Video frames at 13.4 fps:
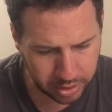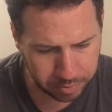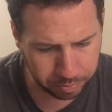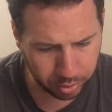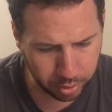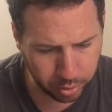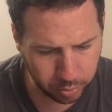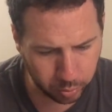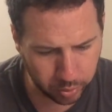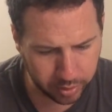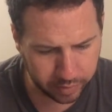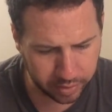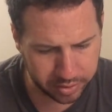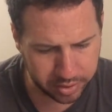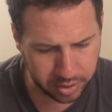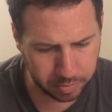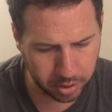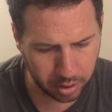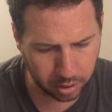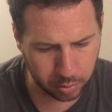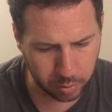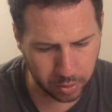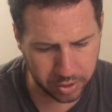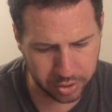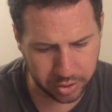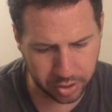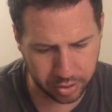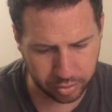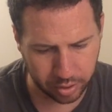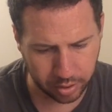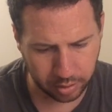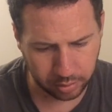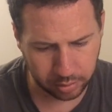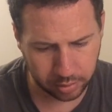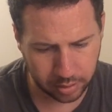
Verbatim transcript: It's brewed with Simcoe Citra,